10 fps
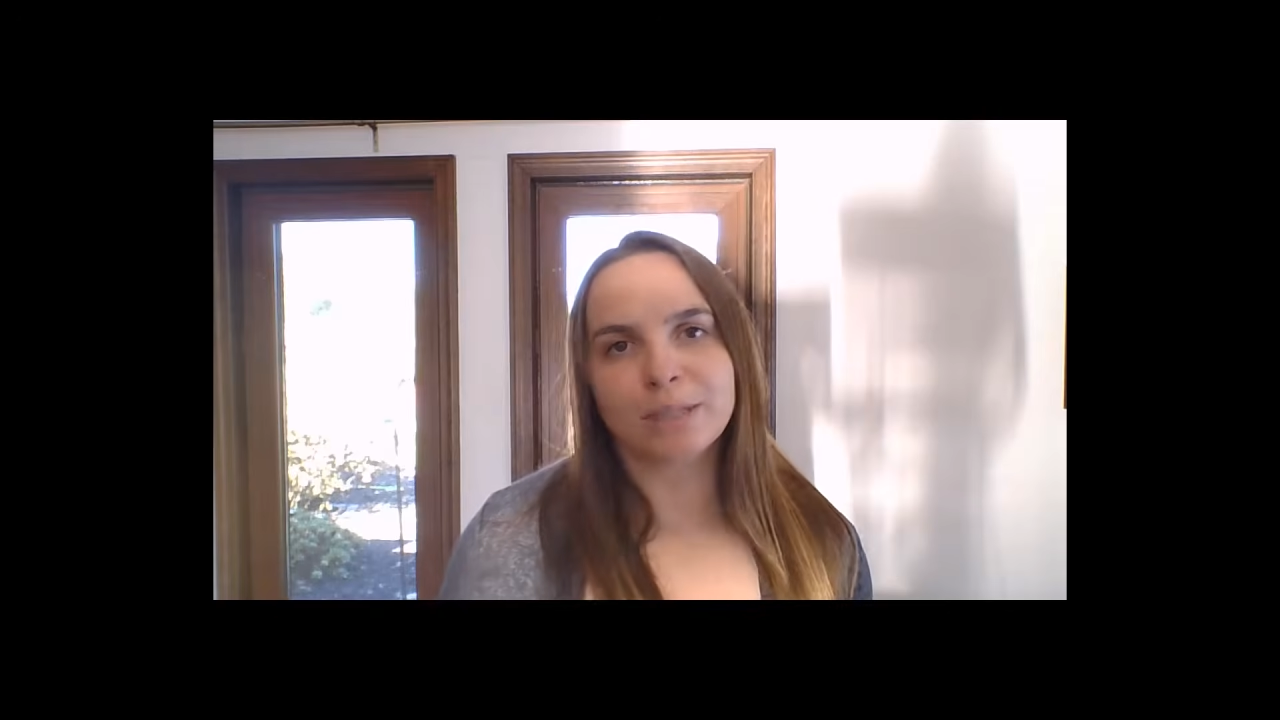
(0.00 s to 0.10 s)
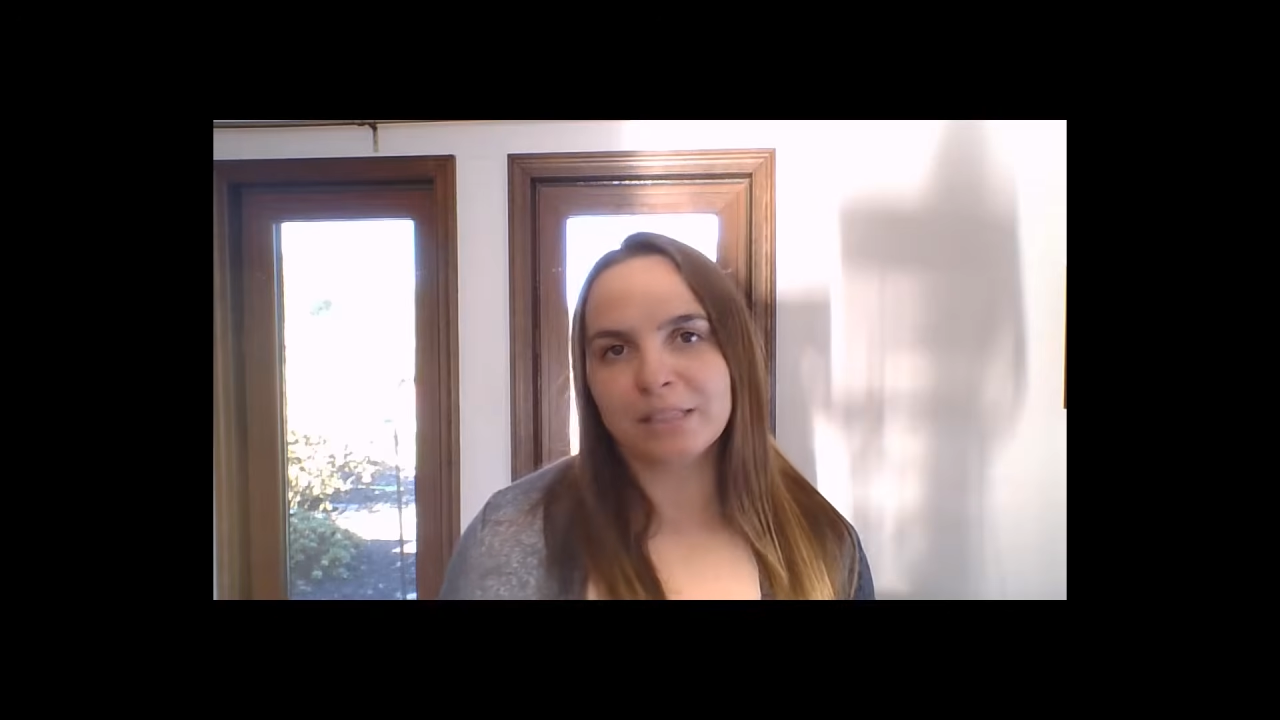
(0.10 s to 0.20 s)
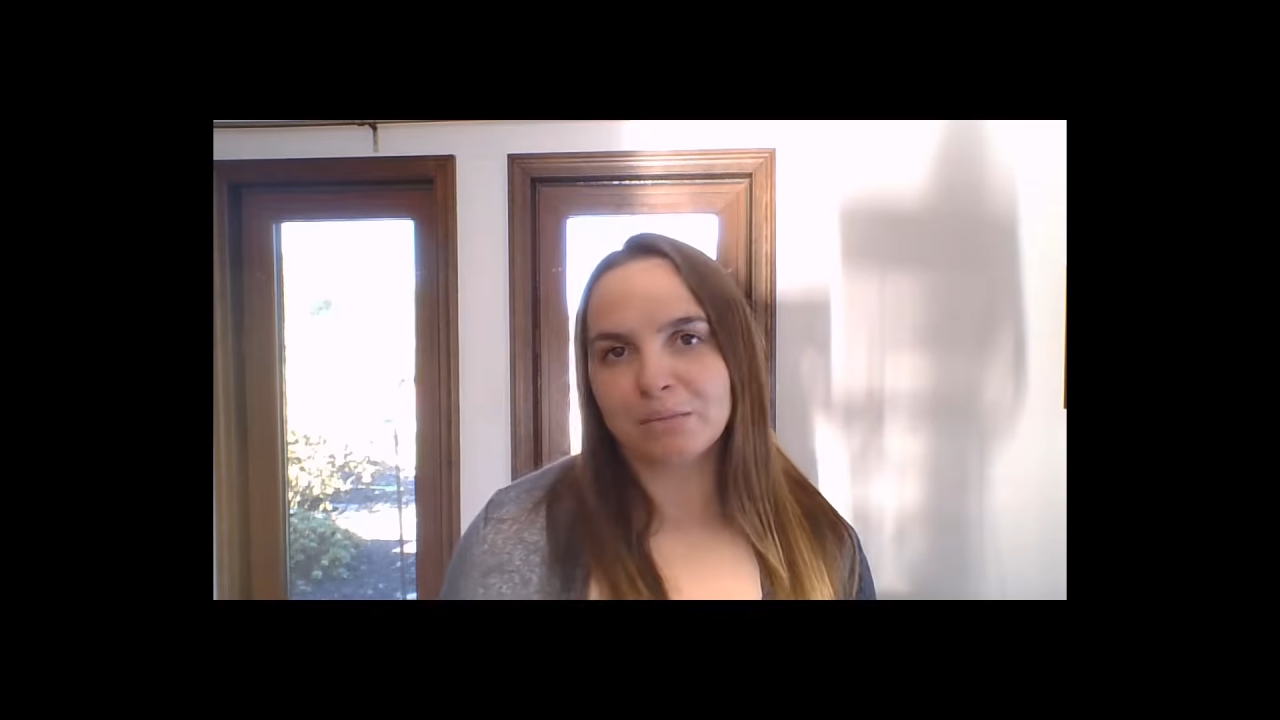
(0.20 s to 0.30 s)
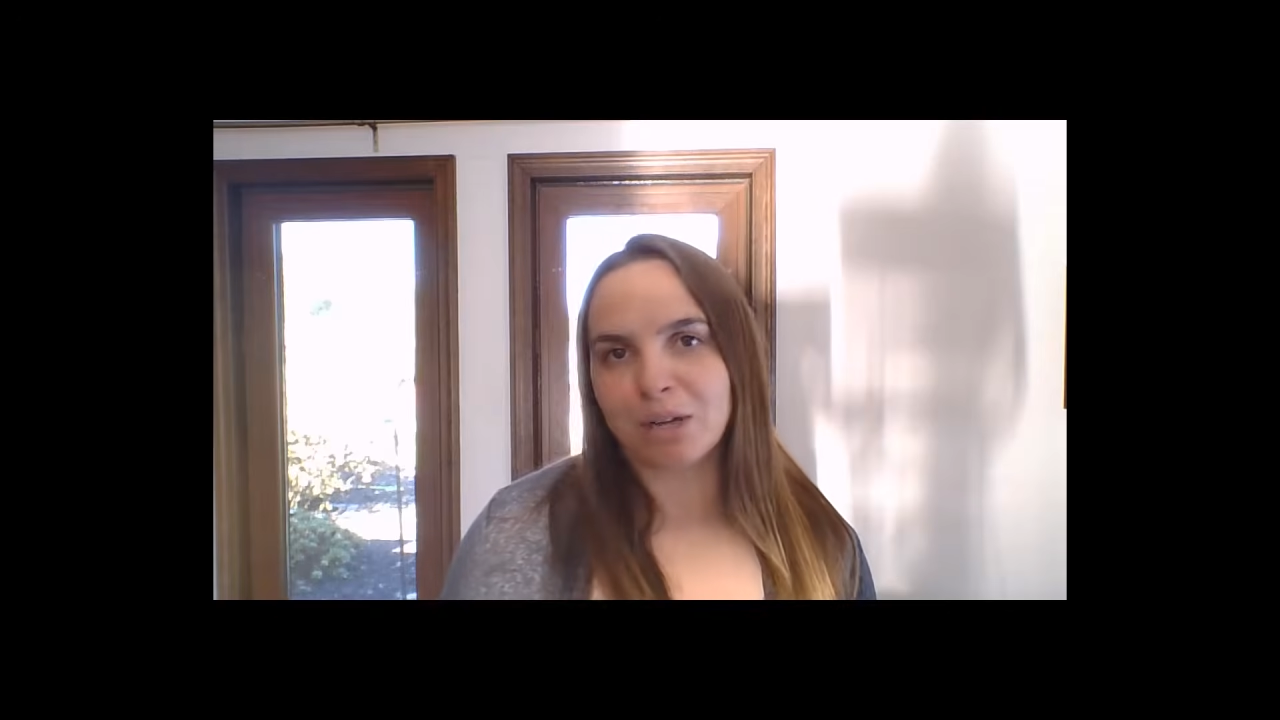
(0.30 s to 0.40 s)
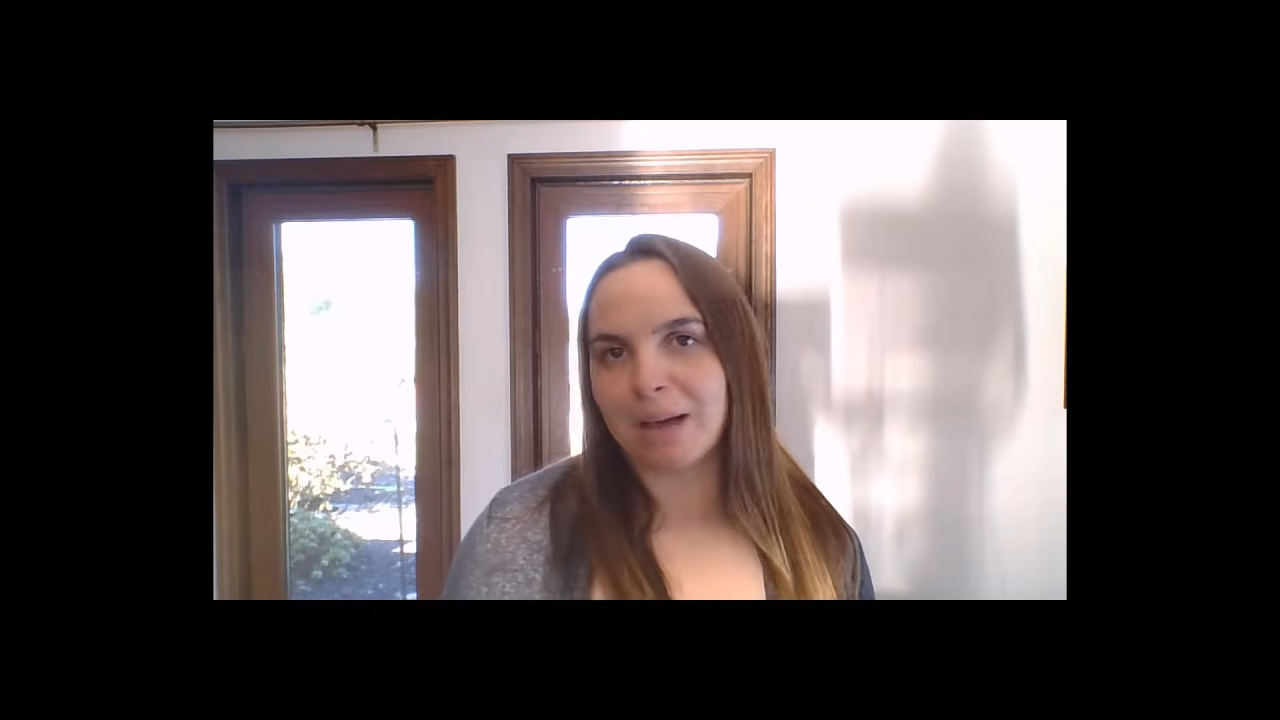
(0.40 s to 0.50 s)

reasonable